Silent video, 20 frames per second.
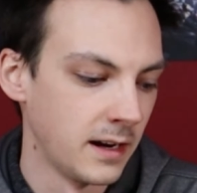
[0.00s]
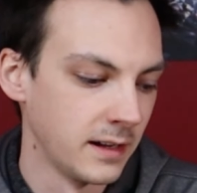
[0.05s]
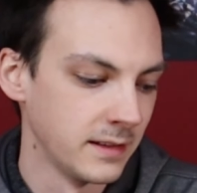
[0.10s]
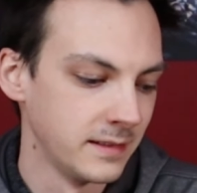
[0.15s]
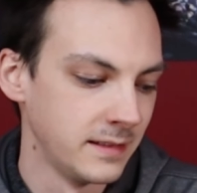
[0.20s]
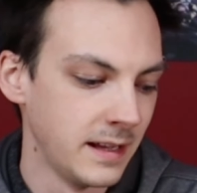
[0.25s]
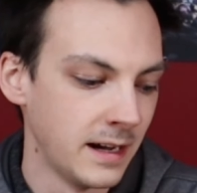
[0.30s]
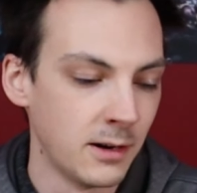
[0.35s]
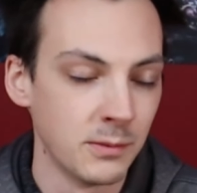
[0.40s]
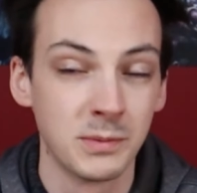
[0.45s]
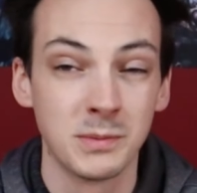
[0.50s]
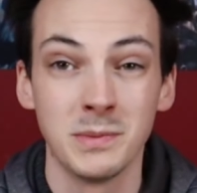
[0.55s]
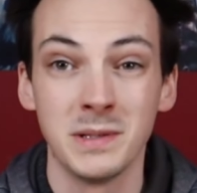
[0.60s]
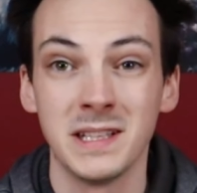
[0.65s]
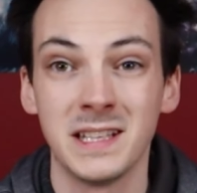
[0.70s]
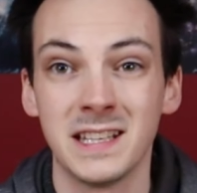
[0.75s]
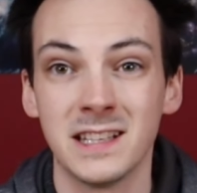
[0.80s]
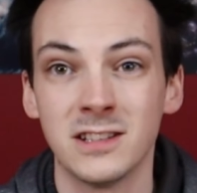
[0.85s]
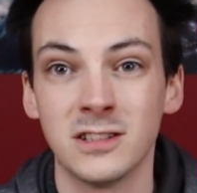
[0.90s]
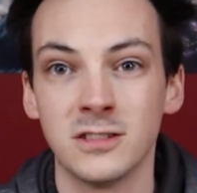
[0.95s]
It helped
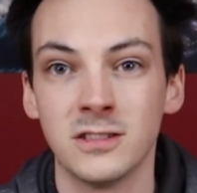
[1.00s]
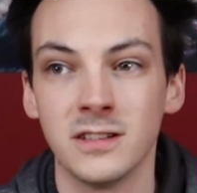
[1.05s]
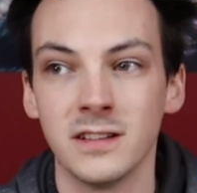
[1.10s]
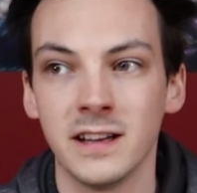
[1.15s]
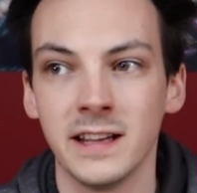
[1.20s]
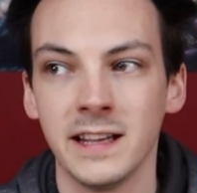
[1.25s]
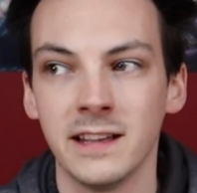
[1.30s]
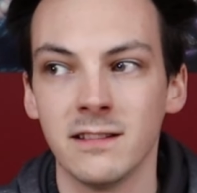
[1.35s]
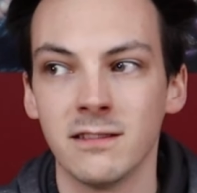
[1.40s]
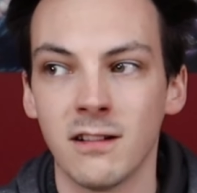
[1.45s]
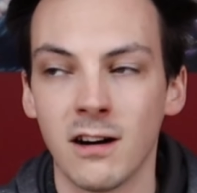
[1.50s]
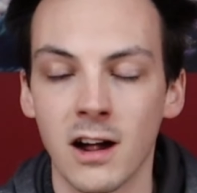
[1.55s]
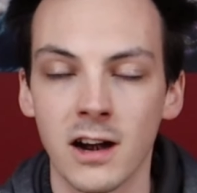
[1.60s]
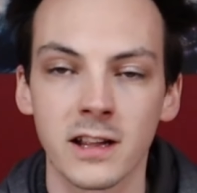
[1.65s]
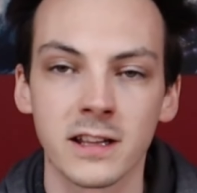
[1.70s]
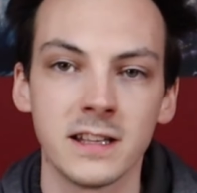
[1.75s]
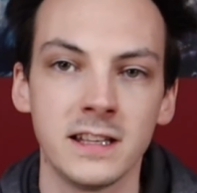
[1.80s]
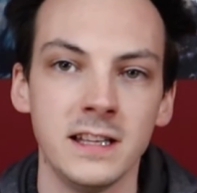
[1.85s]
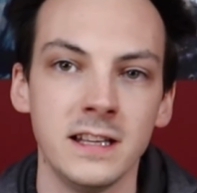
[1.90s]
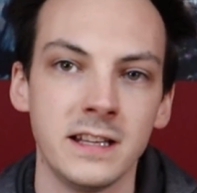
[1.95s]
me kill a
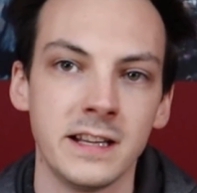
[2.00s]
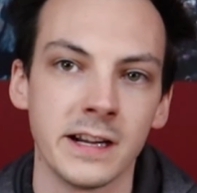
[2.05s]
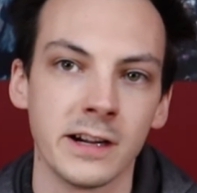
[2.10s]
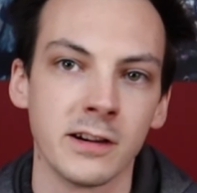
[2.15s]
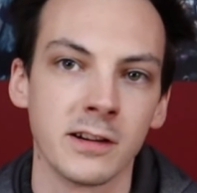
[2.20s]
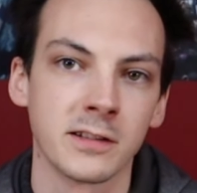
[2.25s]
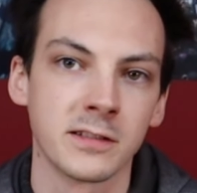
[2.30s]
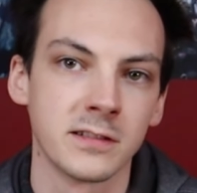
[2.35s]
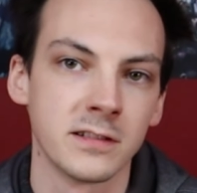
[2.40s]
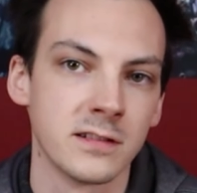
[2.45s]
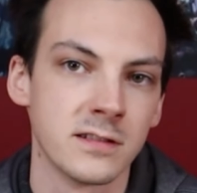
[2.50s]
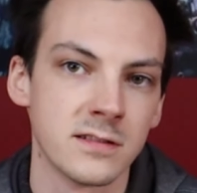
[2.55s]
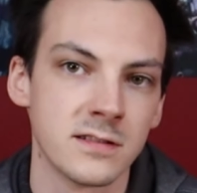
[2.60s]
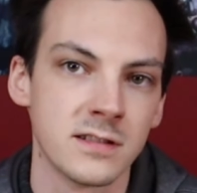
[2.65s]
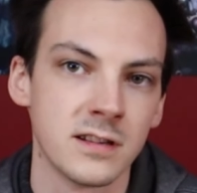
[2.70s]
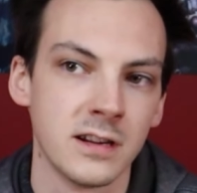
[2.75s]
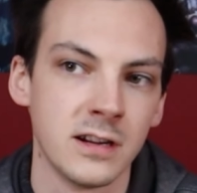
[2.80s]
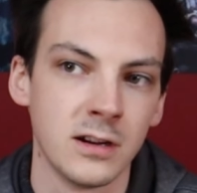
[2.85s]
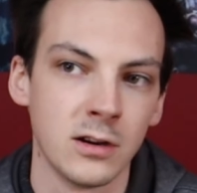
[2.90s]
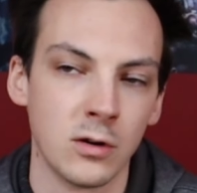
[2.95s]
lot of key
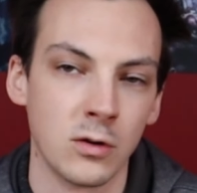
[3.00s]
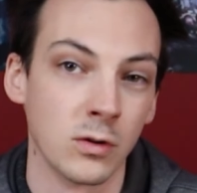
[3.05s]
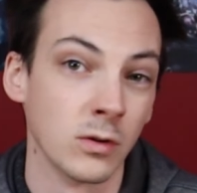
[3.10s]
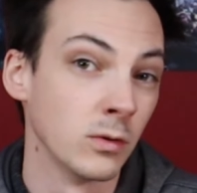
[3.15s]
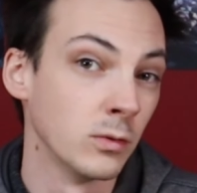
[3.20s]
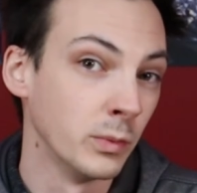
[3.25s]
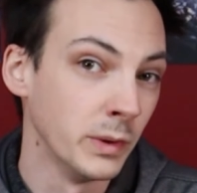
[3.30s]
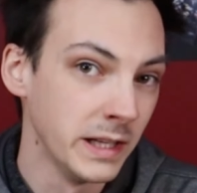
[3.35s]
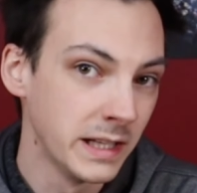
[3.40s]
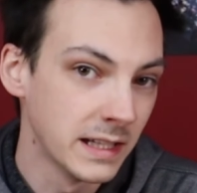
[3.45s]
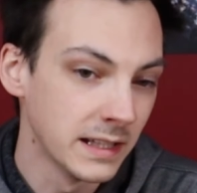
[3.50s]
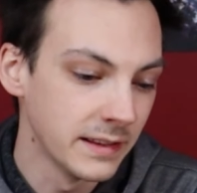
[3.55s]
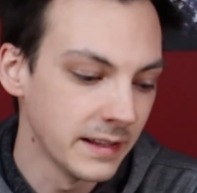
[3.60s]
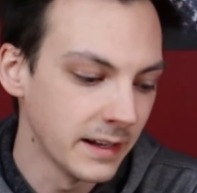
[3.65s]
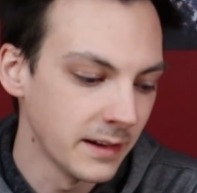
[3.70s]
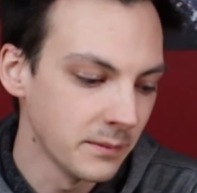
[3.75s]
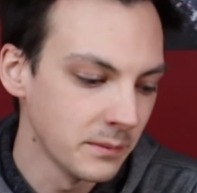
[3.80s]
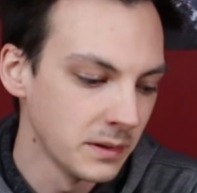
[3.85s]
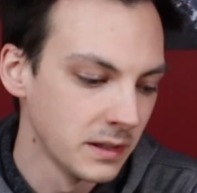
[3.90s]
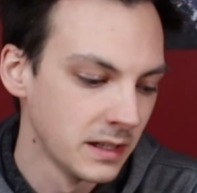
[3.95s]
characters or weaken
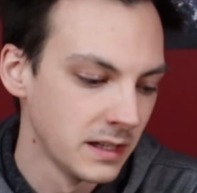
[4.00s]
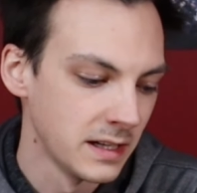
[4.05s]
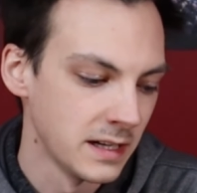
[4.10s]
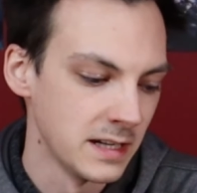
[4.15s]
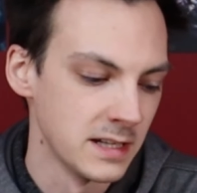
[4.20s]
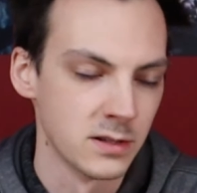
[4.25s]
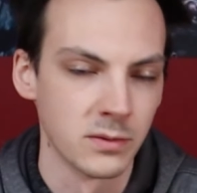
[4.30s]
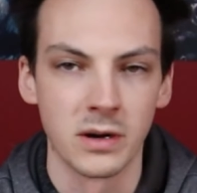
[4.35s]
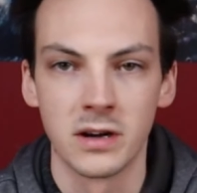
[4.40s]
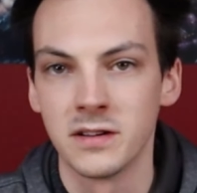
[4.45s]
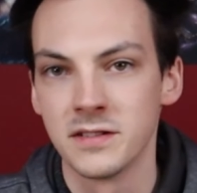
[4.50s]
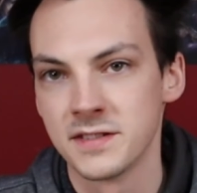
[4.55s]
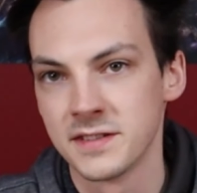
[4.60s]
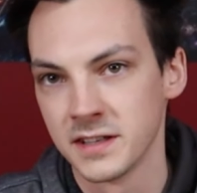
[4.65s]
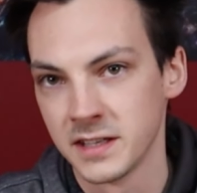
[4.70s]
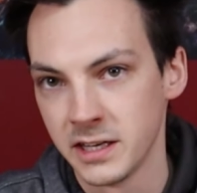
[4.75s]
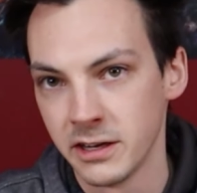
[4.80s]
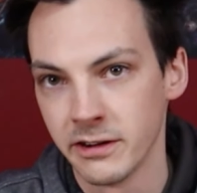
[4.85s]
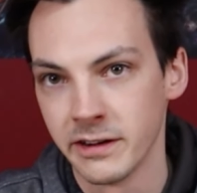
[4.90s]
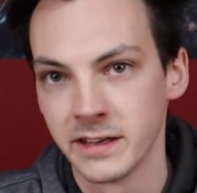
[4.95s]
them, as well as
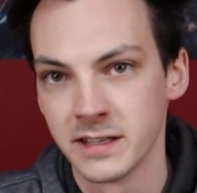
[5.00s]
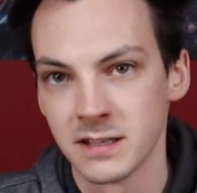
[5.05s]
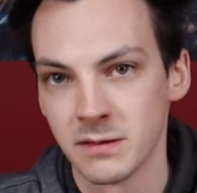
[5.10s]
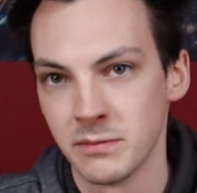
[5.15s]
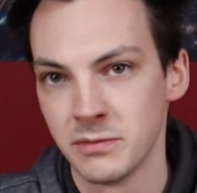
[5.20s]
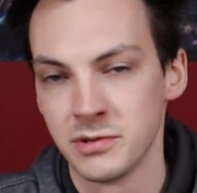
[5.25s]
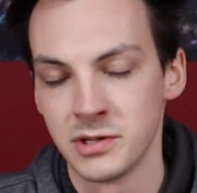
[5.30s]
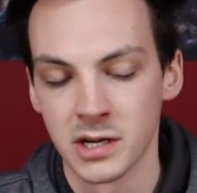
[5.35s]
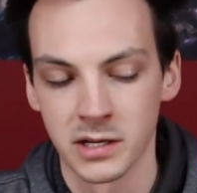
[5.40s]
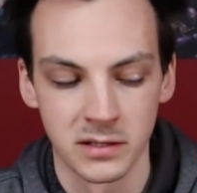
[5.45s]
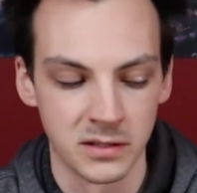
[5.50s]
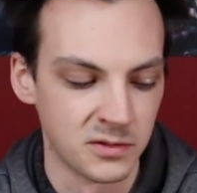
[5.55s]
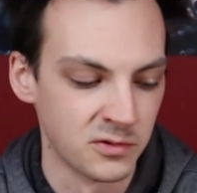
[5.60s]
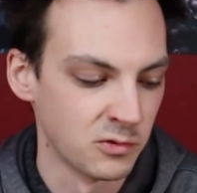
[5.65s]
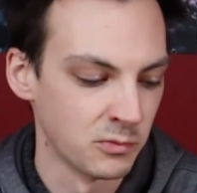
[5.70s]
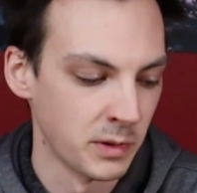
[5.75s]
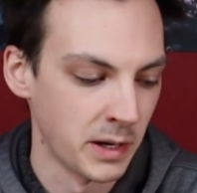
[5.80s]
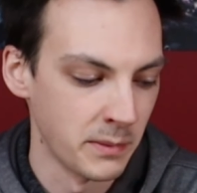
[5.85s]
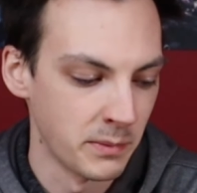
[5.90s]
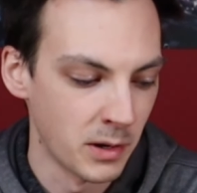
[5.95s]
securing some objectives
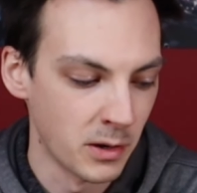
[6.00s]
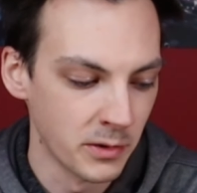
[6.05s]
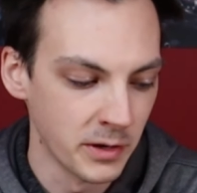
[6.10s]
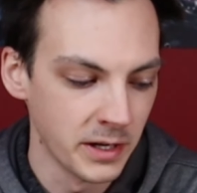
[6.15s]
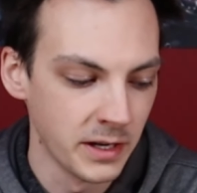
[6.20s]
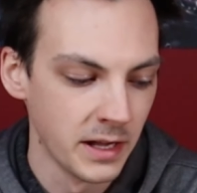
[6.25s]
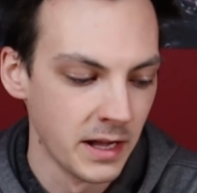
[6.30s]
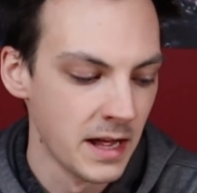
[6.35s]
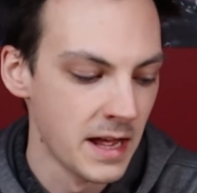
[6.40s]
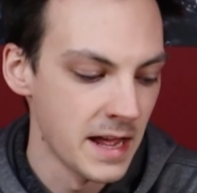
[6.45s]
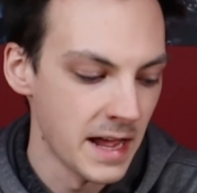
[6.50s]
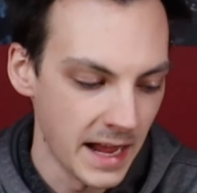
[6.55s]
for my opponent.